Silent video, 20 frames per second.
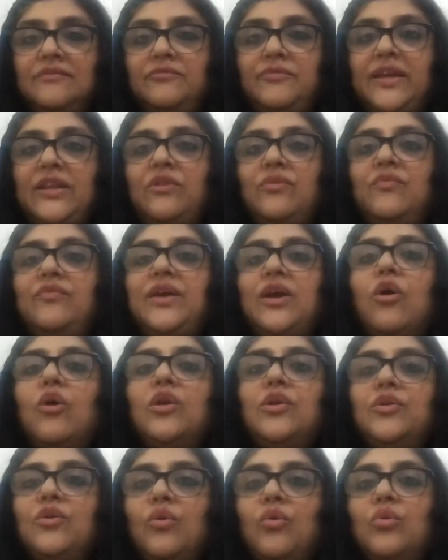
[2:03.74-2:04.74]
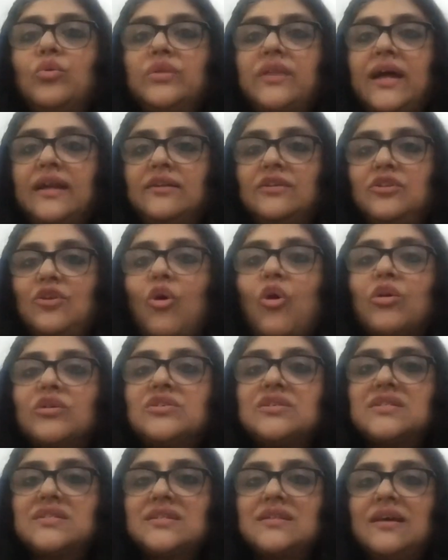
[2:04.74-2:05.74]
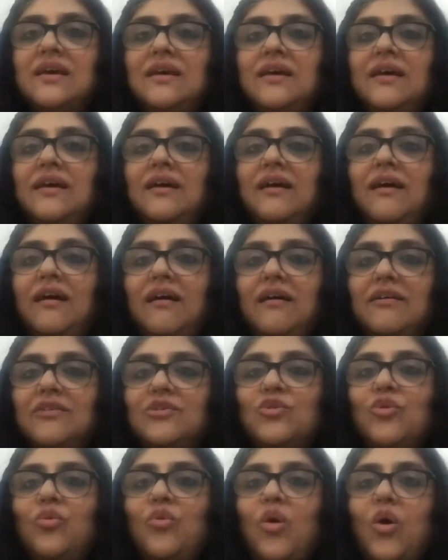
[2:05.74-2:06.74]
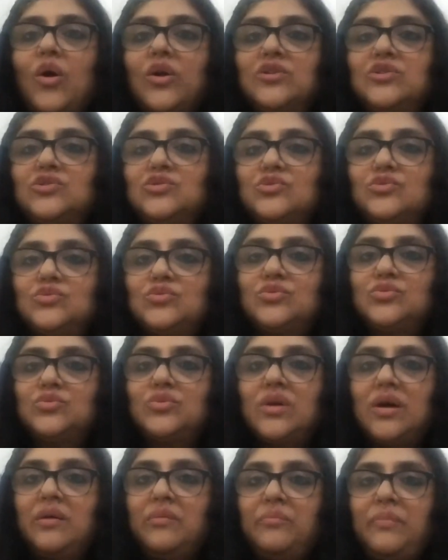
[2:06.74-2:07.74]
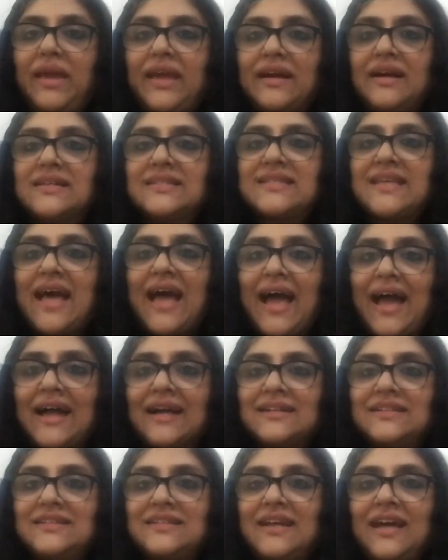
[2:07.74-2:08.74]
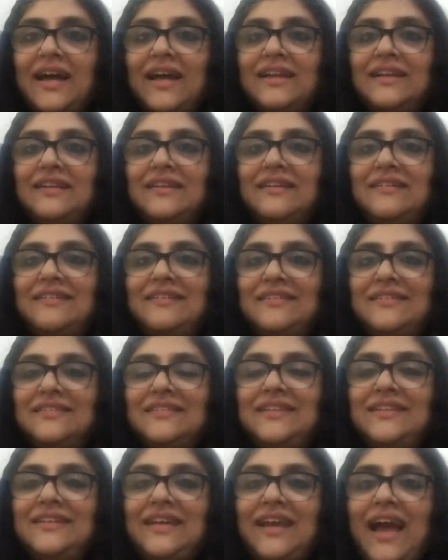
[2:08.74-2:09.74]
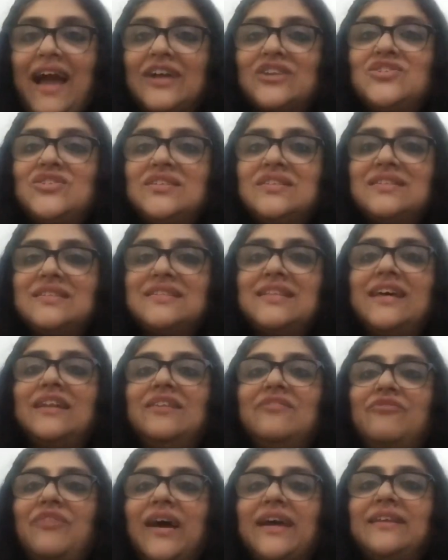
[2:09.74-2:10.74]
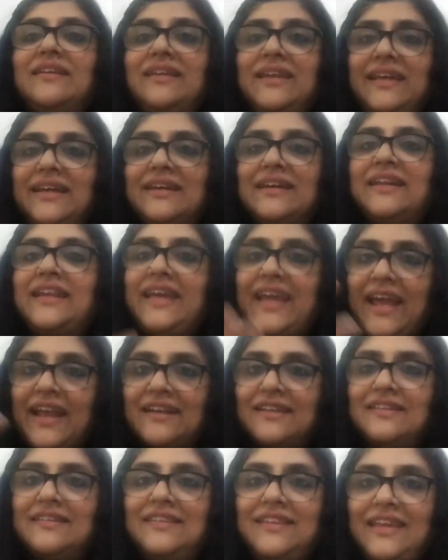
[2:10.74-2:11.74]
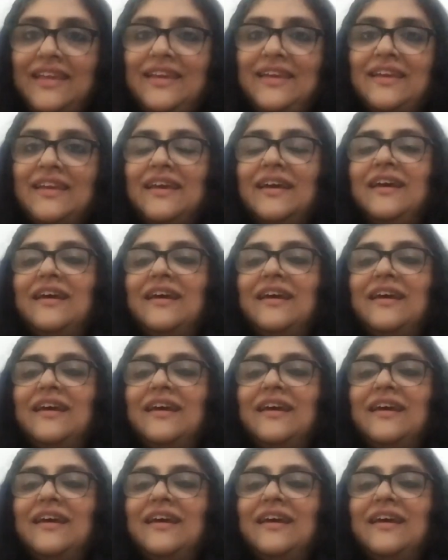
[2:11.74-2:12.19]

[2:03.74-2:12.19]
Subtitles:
we all know that thoughts go on to make us act, and the actions then finally create the